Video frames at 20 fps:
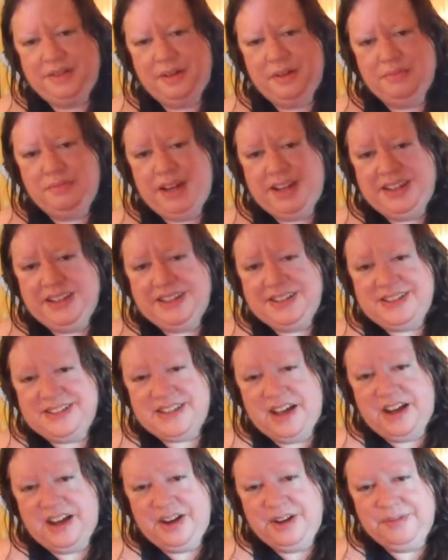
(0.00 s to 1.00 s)
but it's
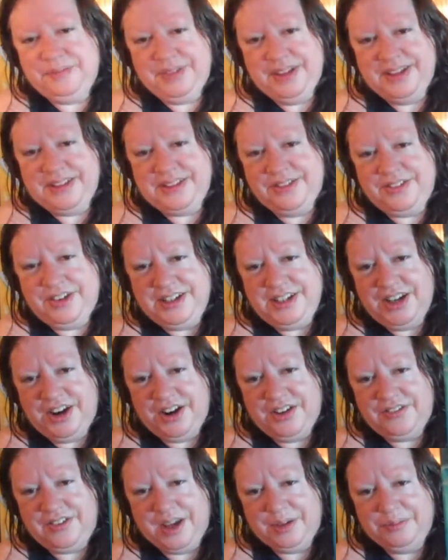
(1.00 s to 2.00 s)
a very
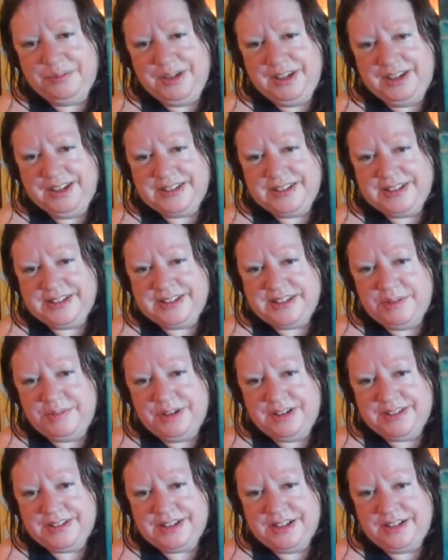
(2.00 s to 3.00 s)
terrifying piece because someone
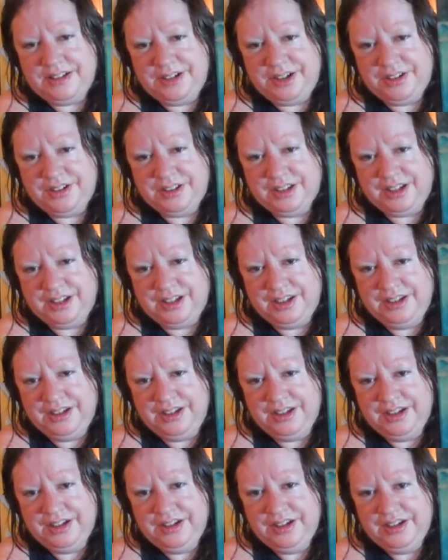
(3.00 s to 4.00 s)
is clearly
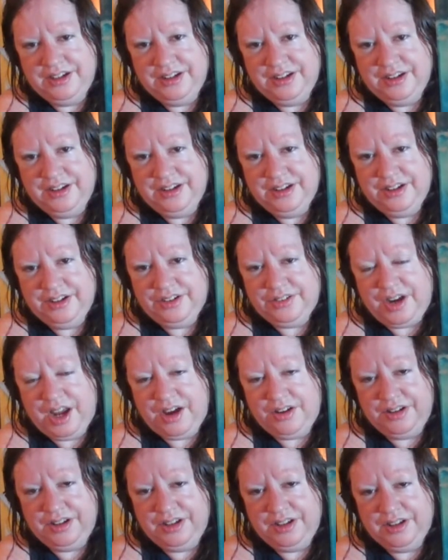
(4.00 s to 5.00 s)

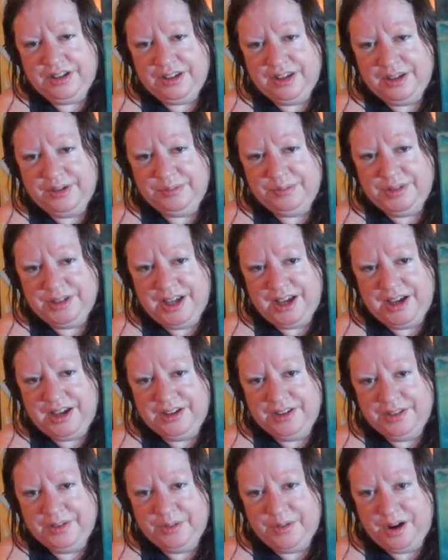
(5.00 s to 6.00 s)
drowning in blood
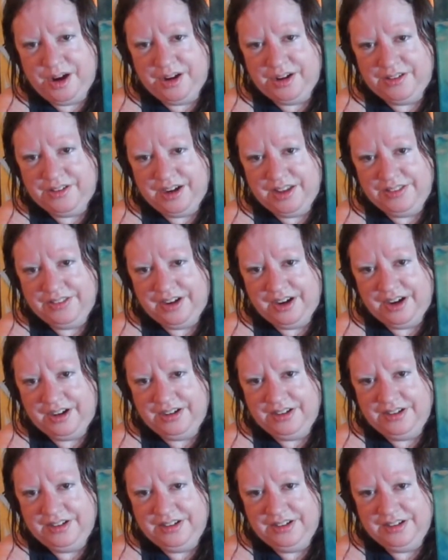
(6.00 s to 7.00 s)
in the water right there,
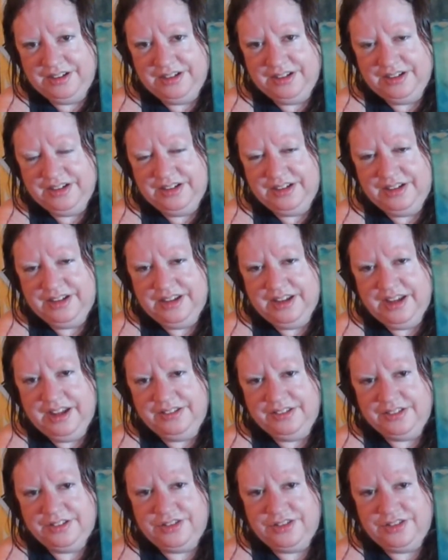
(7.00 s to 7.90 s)
and they're